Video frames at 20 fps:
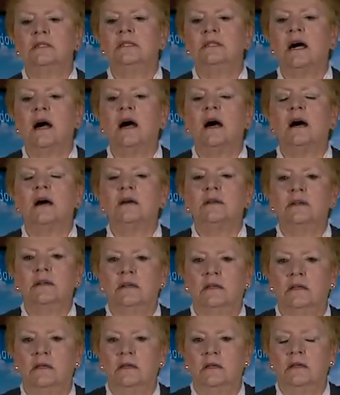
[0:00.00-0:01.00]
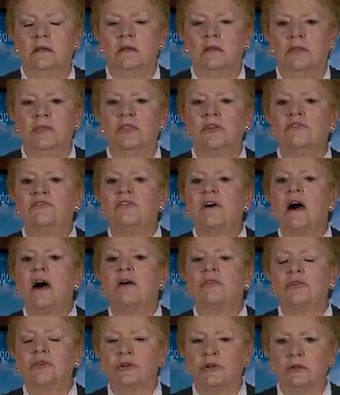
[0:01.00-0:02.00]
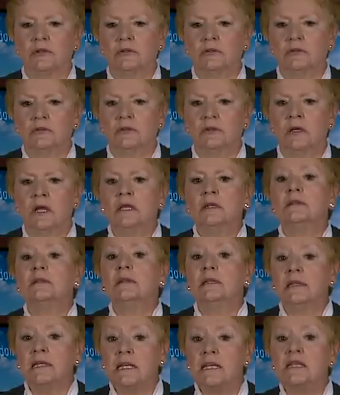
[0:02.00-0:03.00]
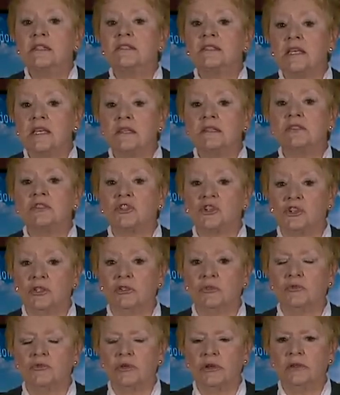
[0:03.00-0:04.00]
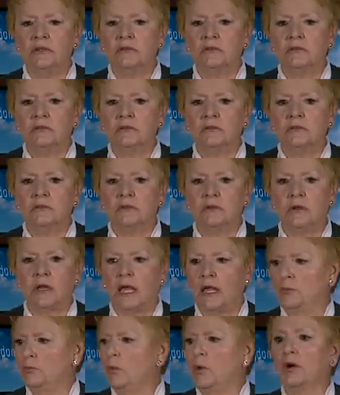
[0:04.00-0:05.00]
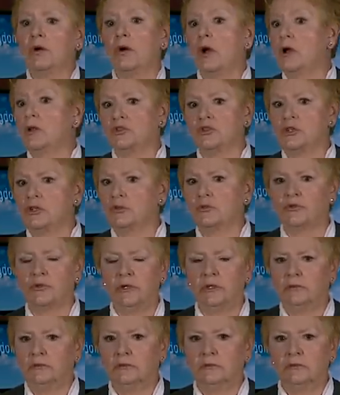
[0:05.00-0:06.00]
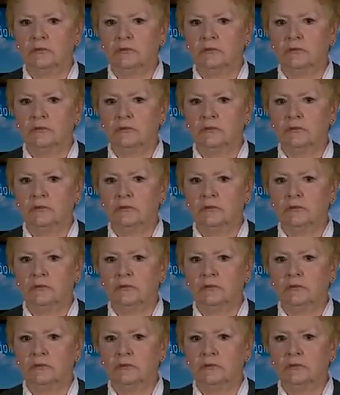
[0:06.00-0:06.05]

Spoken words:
God, the Father, leads His children, and we're all children,